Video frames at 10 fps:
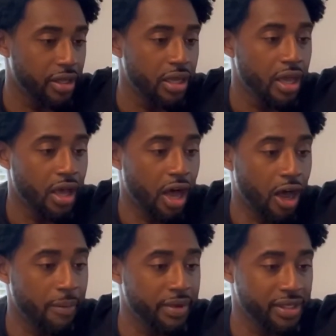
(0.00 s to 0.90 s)

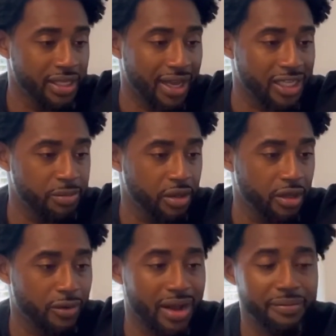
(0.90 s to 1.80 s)
almonds. I can smell the
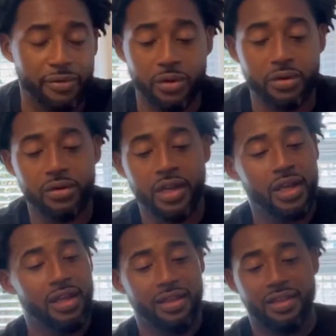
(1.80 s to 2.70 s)
grapefruit.
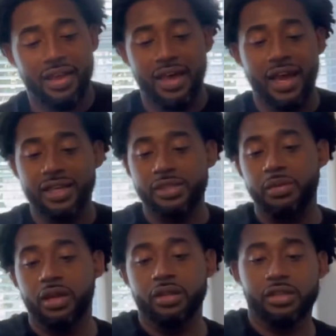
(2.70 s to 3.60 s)
I can smell the
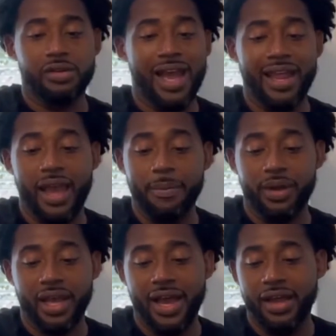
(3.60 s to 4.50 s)
dried
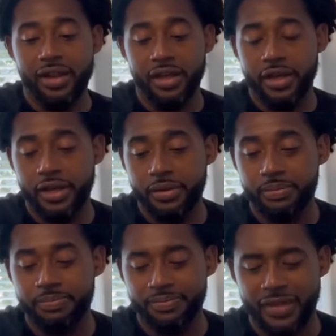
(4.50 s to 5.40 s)
apricot.
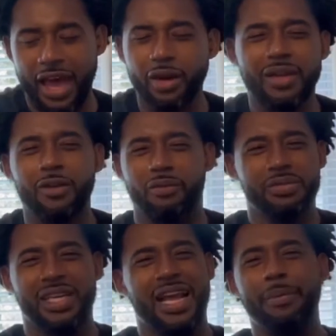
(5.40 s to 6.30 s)
I don't even know if I'm saying
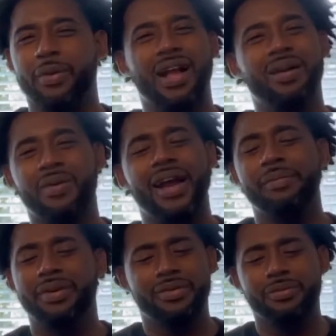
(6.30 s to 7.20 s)
apricot right, but
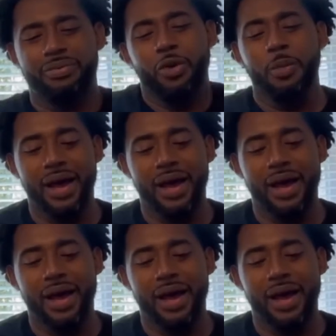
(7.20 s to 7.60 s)
who am I?